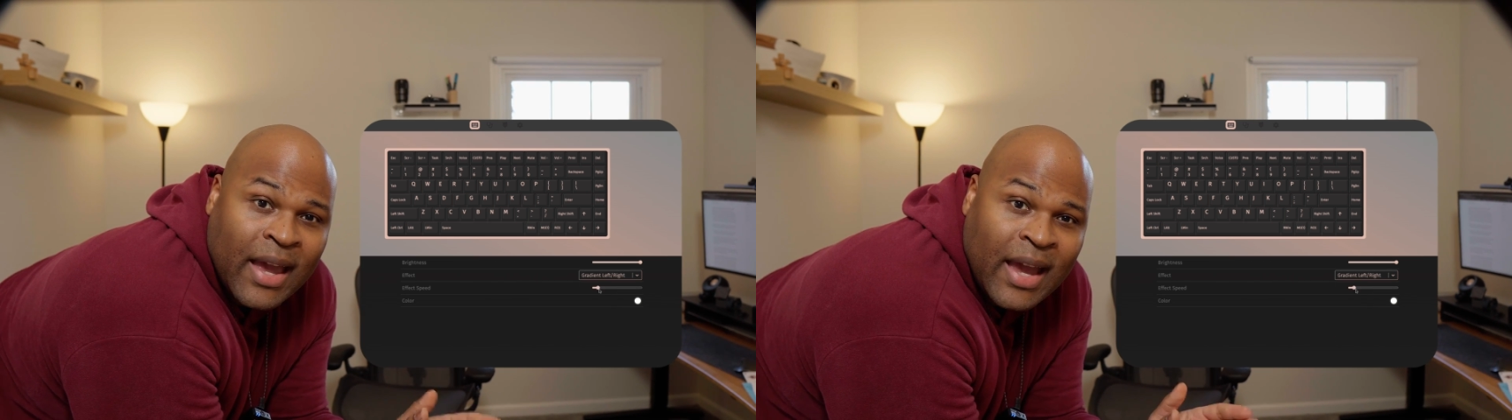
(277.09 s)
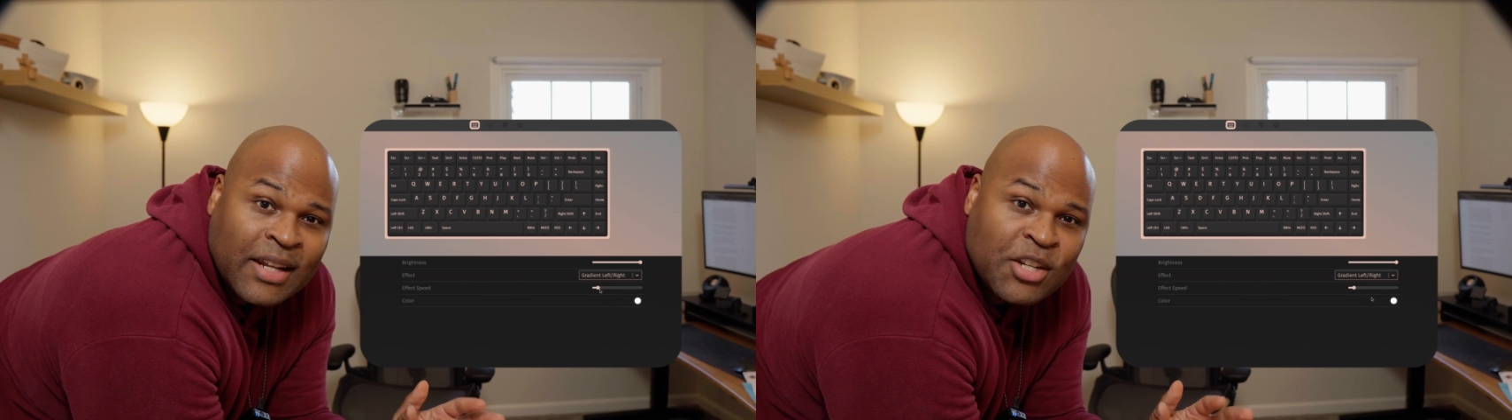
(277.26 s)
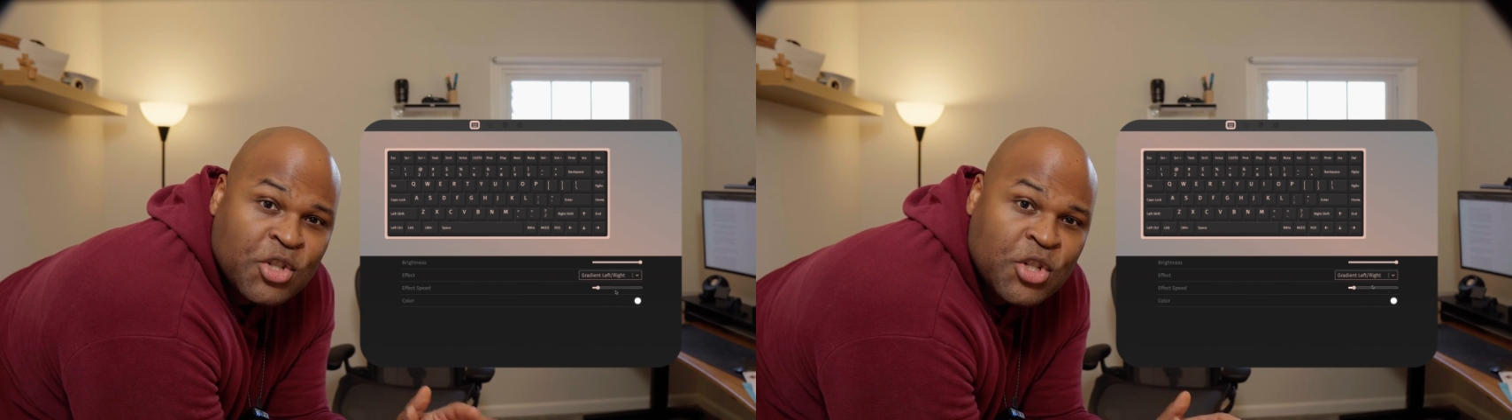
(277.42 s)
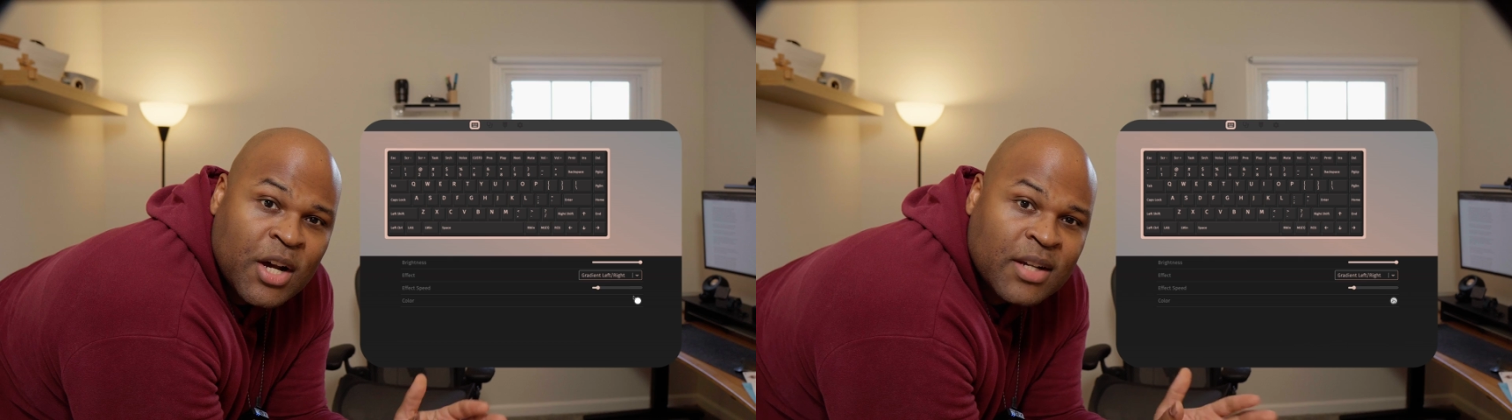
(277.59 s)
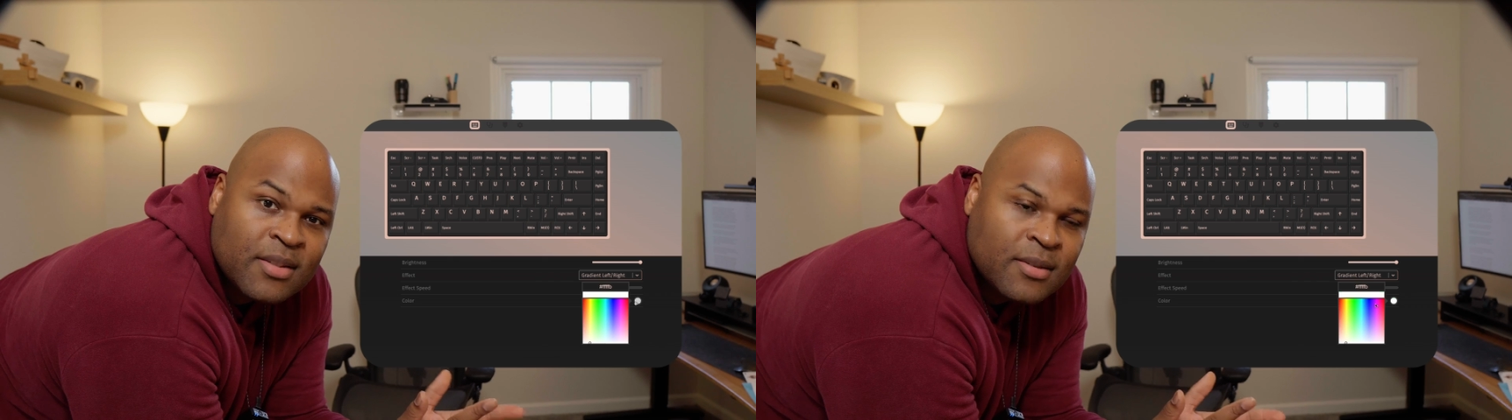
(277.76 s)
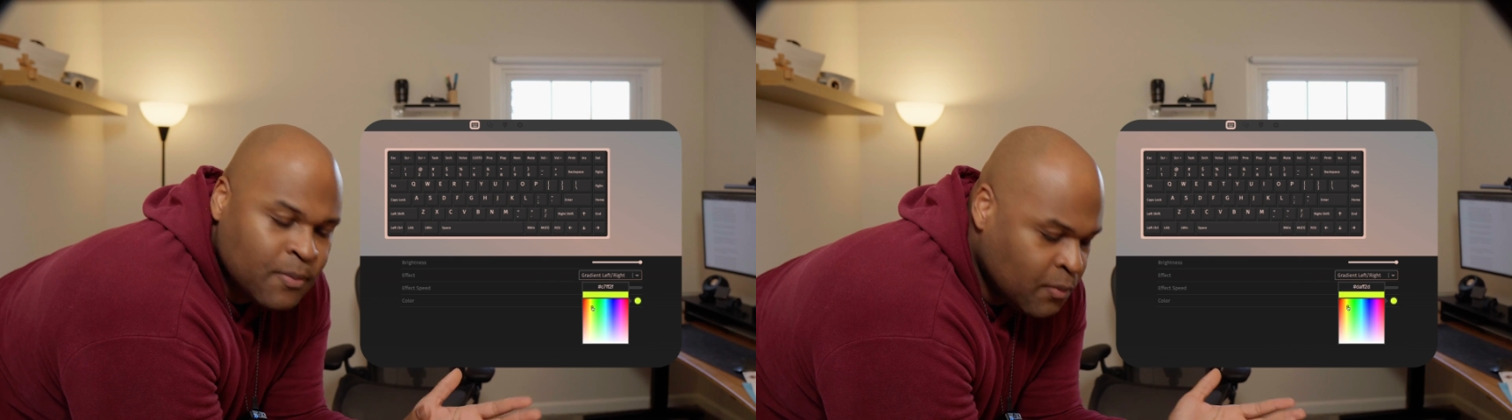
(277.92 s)
and
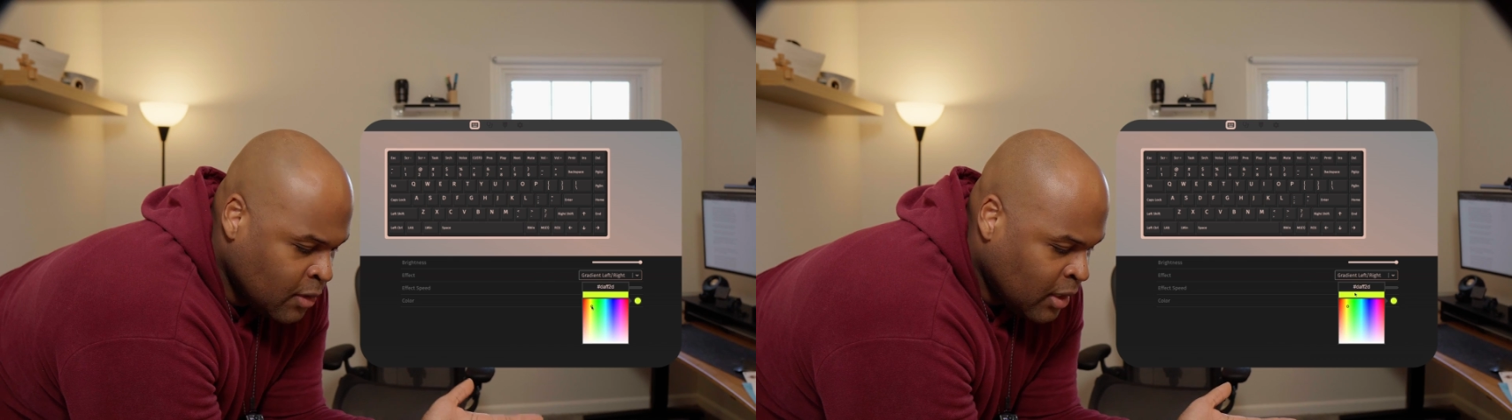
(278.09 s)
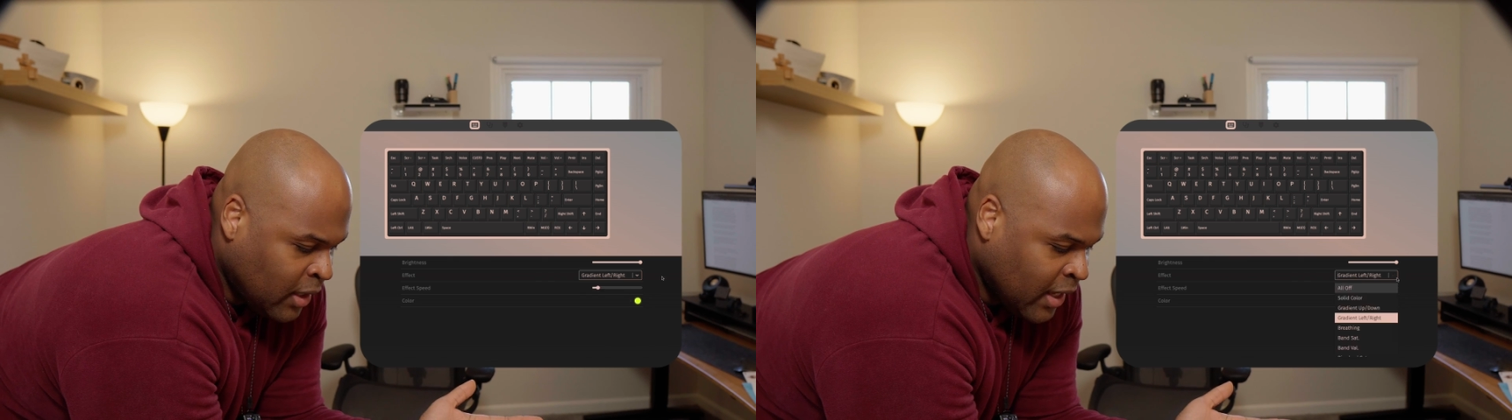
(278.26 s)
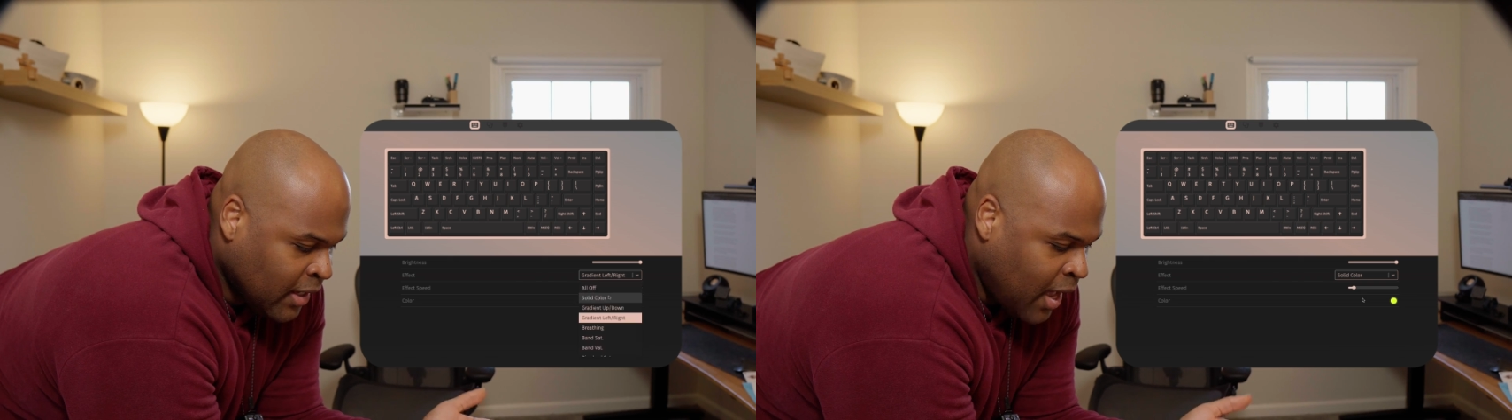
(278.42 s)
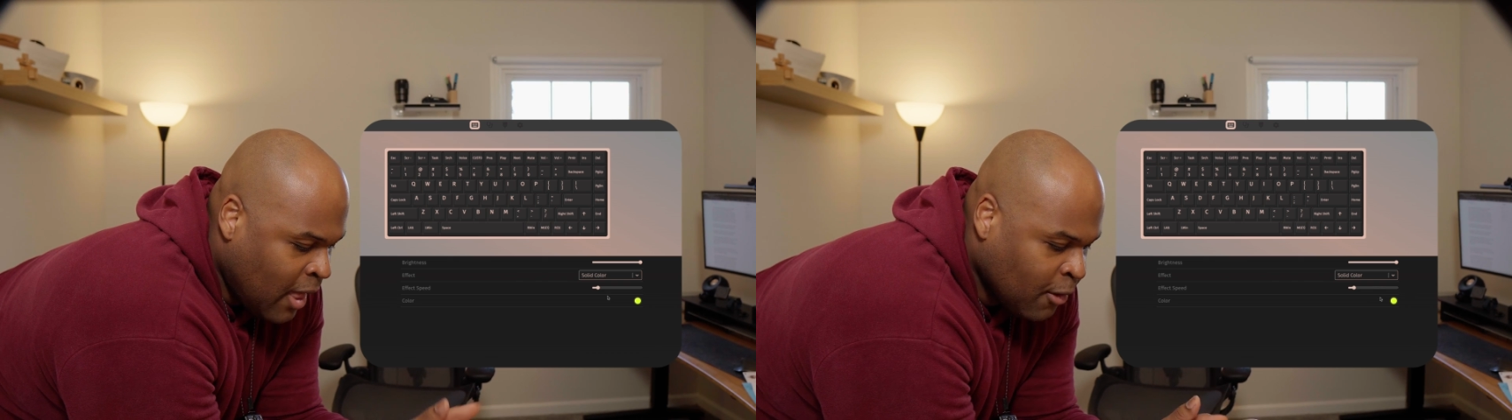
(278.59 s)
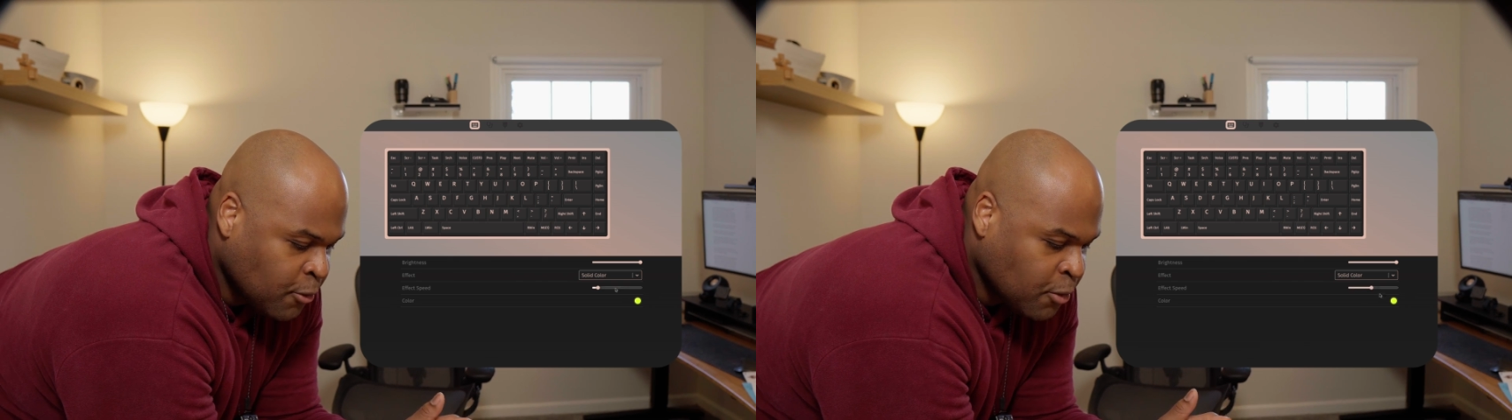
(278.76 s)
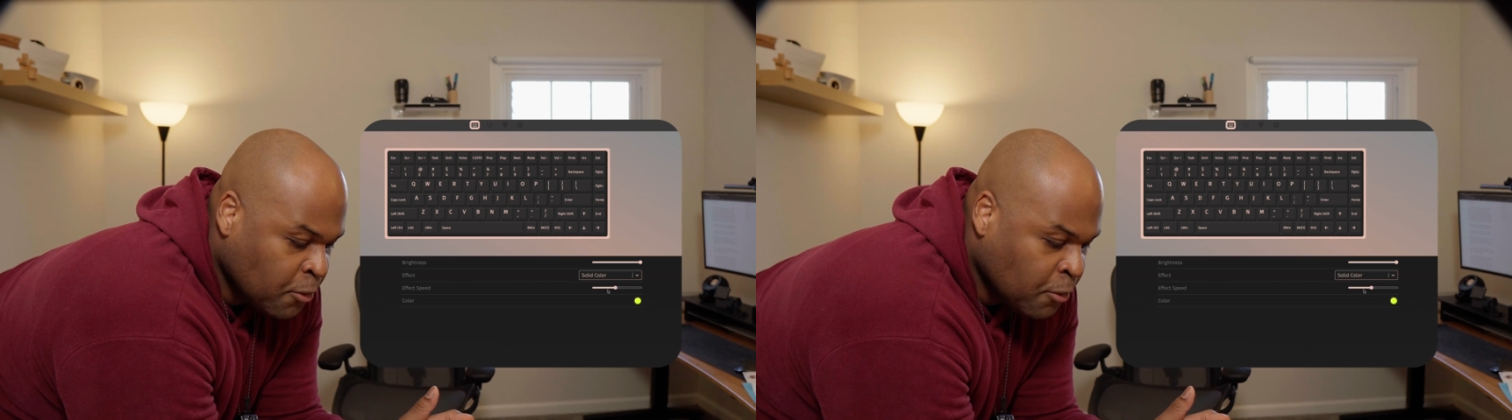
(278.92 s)
adjust the light color.